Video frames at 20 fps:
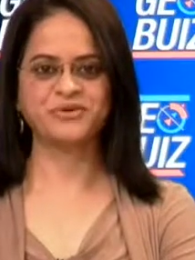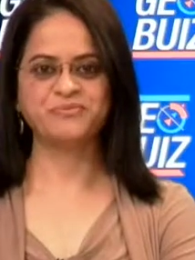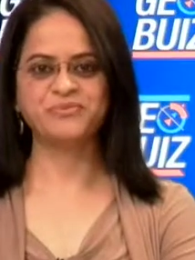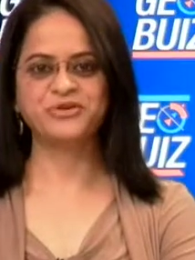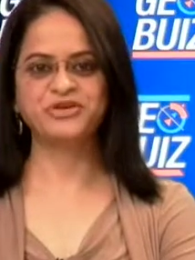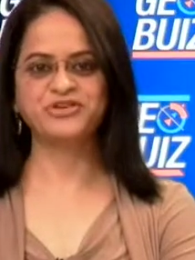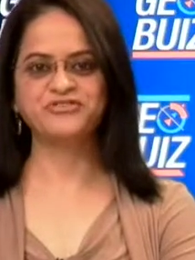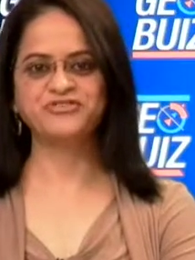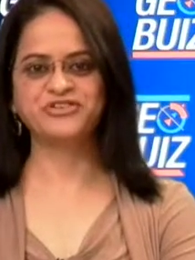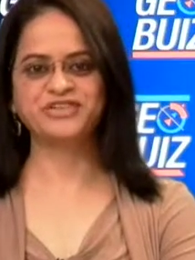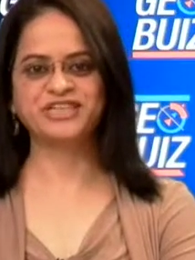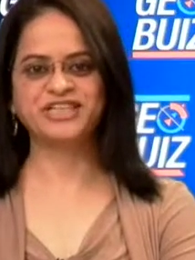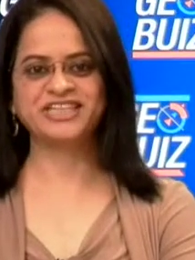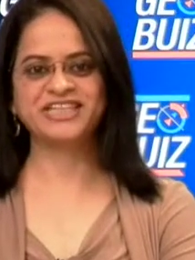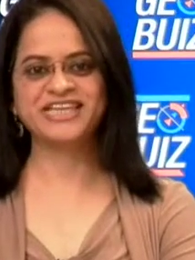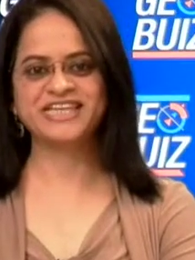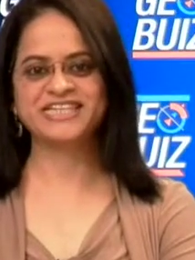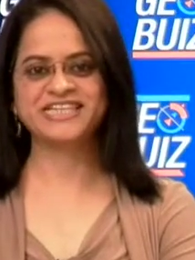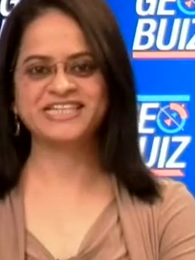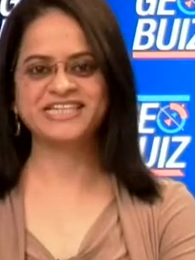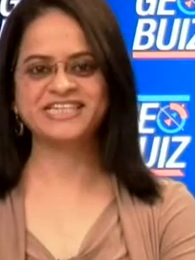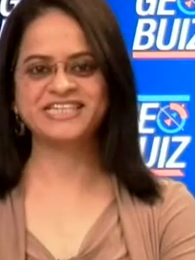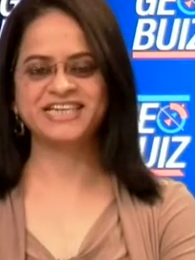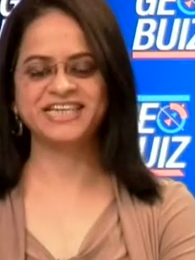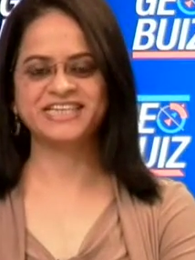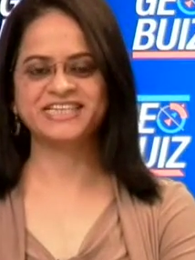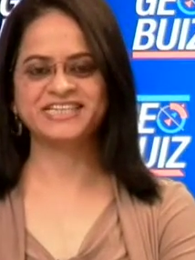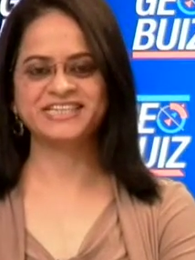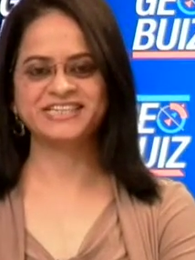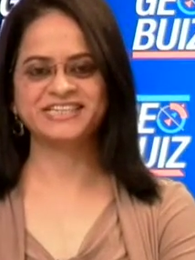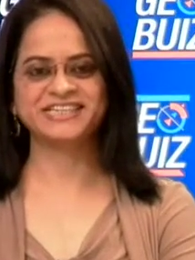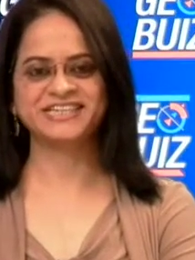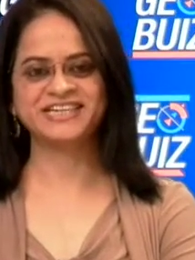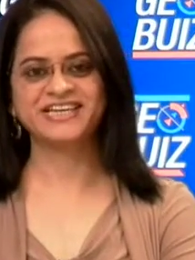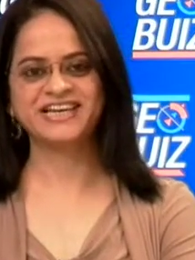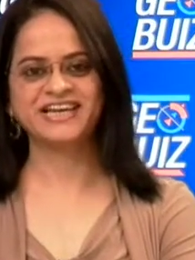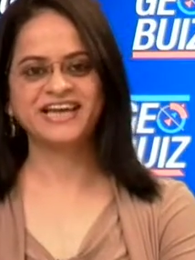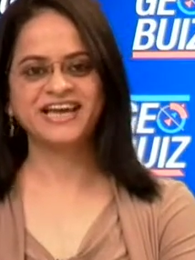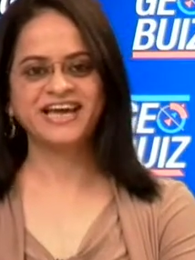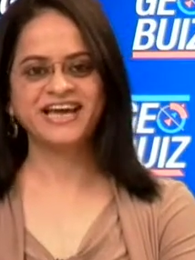Beautiful, isn't it?
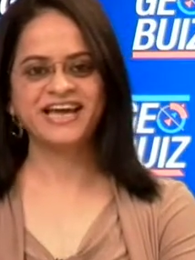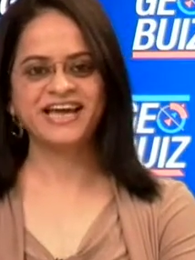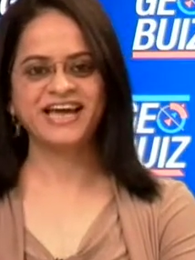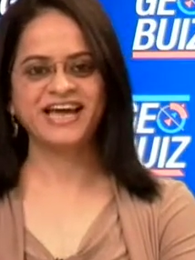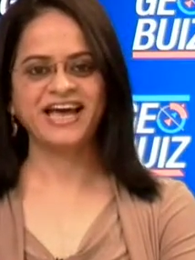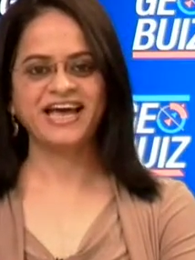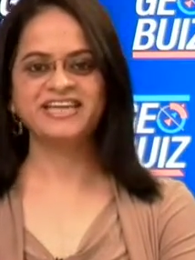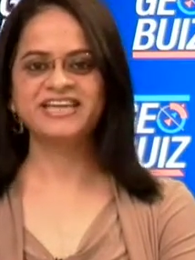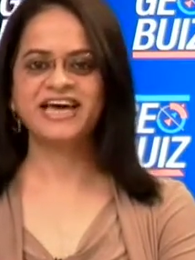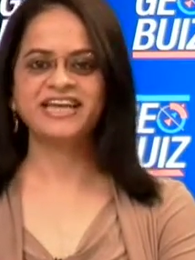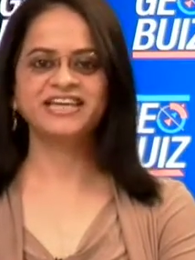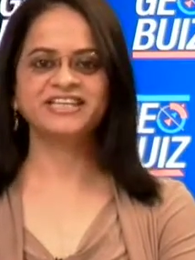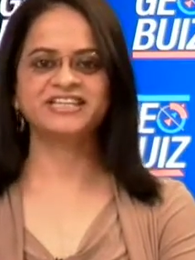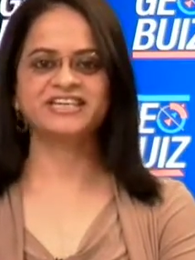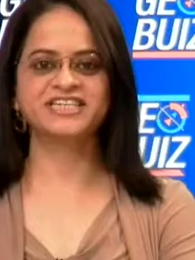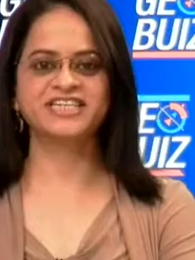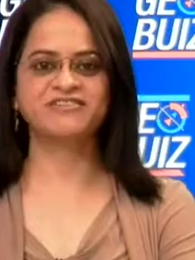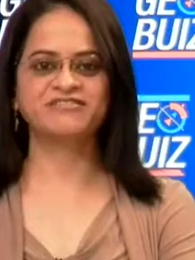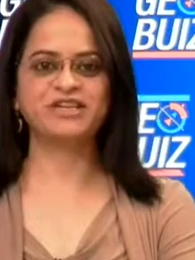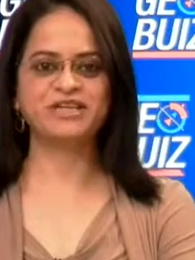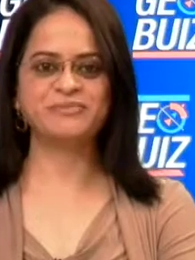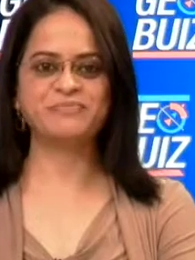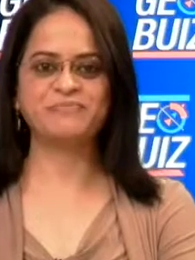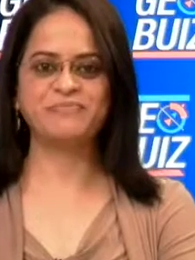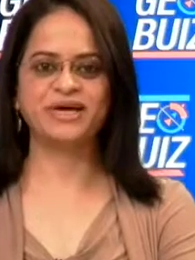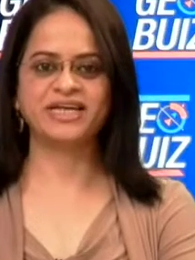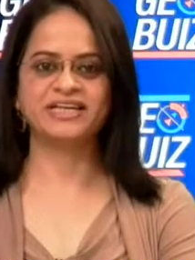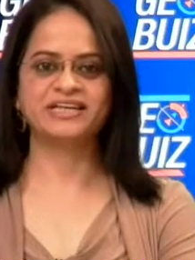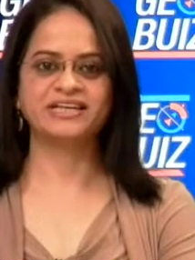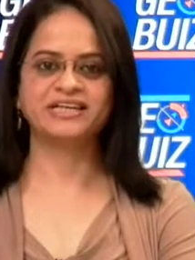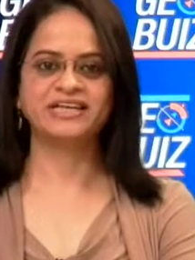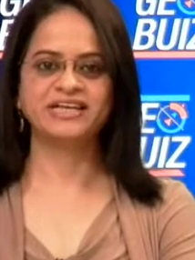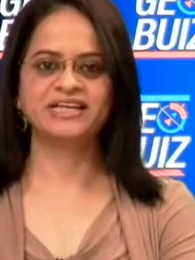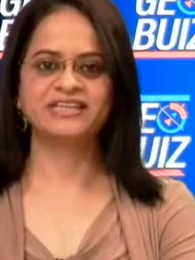In another development,